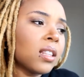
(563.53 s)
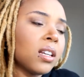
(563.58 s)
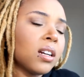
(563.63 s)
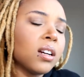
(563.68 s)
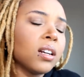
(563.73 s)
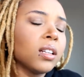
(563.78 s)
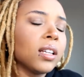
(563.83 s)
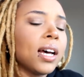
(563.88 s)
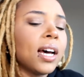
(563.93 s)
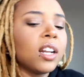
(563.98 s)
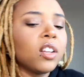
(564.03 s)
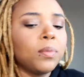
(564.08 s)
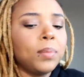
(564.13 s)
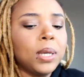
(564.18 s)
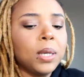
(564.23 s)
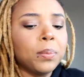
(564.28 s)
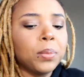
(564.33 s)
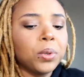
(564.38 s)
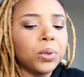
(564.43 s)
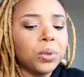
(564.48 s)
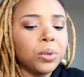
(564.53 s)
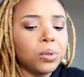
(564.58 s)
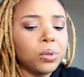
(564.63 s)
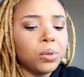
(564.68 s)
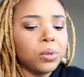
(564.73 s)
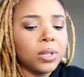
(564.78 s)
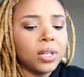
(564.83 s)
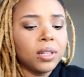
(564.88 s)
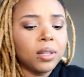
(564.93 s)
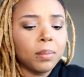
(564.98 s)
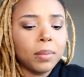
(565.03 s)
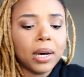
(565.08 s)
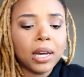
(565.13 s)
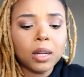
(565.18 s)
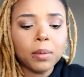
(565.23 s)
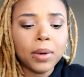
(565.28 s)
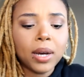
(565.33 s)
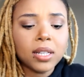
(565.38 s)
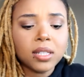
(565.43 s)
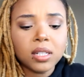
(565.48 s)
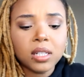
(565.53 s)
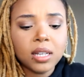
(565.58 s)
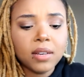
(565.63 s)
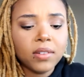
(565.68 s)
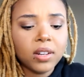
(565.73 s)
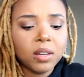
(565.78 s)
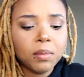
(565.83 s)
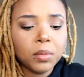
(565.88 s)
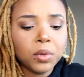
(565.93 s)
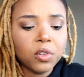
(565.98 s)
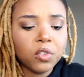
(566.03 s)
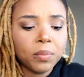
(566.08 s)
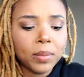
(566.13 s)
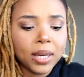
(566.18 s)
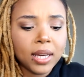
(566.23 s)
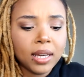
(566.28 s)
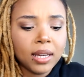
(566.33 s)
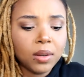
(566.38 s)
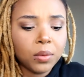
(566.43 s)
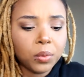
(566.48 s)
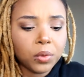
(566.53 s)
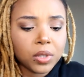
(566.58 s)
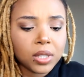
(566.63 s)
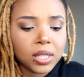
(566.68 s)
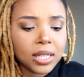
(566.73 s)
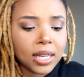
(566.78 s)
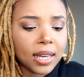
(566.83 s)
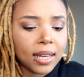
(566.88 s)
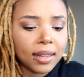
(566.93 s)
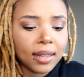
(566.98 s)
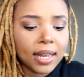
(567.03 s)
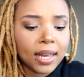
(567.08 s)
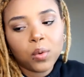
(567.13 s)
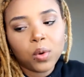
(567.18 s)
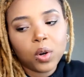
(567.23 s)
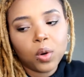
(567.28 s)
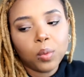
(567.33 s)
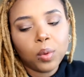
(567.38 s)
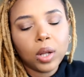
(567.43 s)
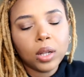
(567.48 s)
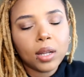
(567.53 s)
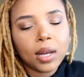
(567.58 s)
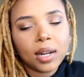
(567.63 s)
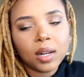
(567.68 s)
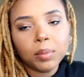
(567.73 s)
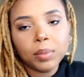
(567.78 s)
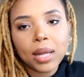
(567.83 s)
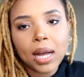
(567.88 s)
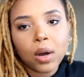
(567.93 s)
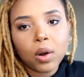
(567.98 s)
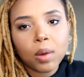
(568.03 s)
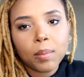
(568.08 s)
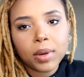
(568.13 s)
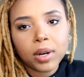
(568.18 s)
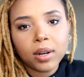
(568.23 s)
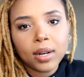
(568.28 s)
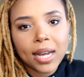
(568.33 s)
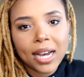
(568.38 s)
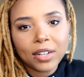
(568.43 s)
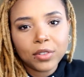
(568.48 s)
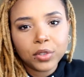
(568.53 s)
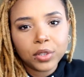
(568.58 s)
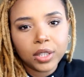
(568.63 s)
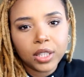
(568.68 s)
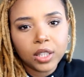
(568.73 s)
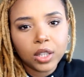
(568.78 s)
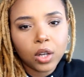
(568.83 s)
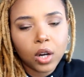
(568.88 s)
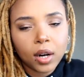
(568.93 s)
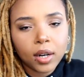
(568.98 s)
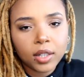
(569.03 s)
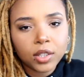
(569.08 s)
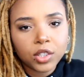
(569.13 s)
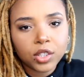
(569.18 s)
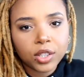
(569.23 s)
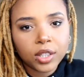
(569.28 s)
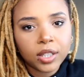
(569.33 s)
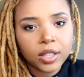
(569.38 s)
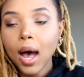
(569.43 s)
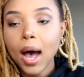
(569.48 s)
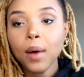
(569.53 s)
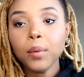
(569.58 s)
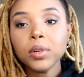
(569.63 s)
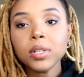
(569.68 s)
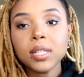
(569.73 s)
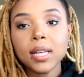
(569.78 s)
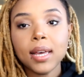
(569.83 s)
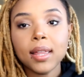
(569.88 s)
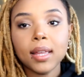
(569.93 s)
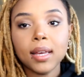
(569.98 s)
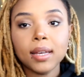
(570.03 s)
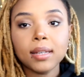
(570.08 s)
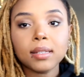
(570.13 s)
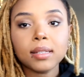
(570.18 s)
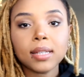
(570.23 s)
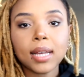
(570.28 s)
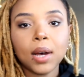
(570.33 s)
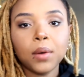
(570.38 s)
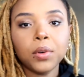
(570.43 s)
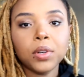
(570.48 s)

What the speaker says: There are a lot of people who in the body positivity movement will say like, well, a lot of black women are naturally larger. I will say this.